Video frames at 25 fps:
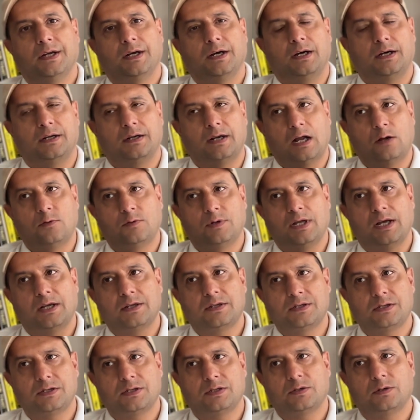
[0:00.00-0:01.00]
around
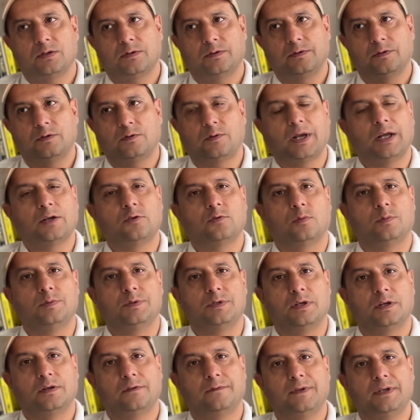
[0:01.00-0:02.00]
us, try to
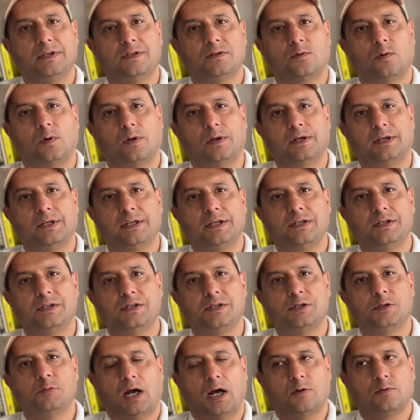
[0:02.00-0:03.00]
observe these qualities